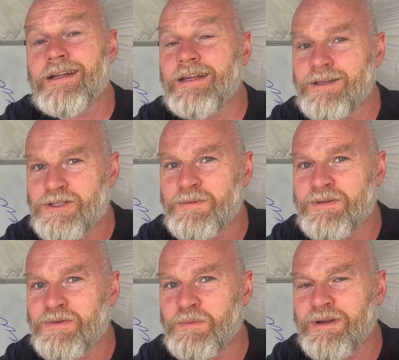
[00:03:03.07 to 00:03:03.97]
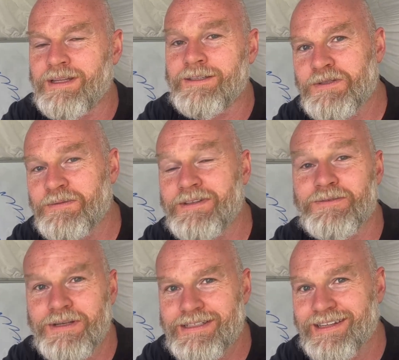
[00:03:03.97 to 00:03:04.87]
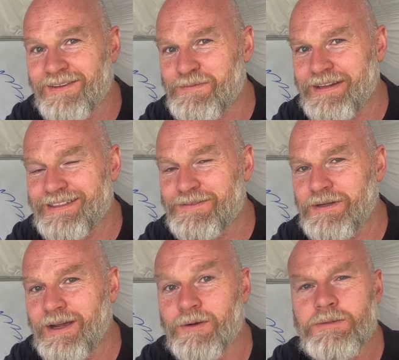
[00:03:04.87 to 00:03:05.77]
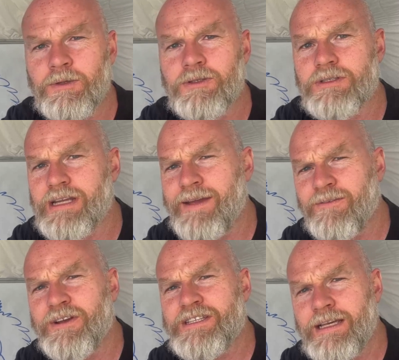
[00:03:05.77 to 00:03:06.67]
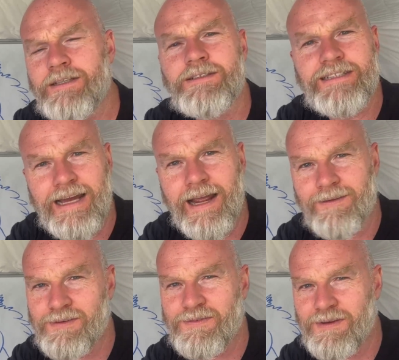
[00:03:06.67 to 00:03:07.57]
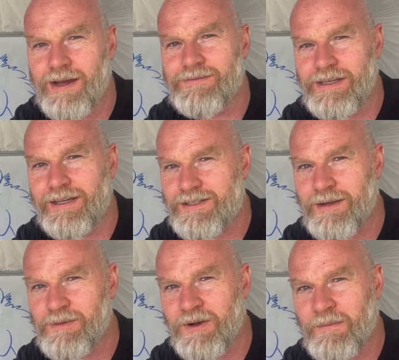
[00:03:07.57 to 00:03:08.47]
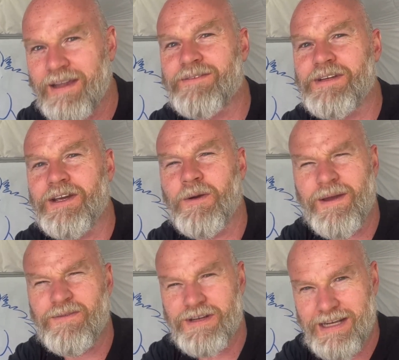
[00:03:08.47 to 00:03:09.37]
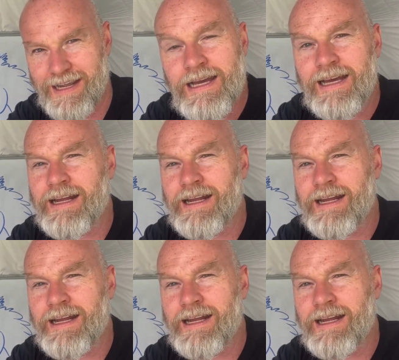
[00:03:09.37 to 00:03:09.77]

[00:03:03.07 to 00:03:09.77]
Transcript: Thank you so much for breathing. So, and the reason I've made this video is because every single day for 5 years, I'm gonna make a video every day.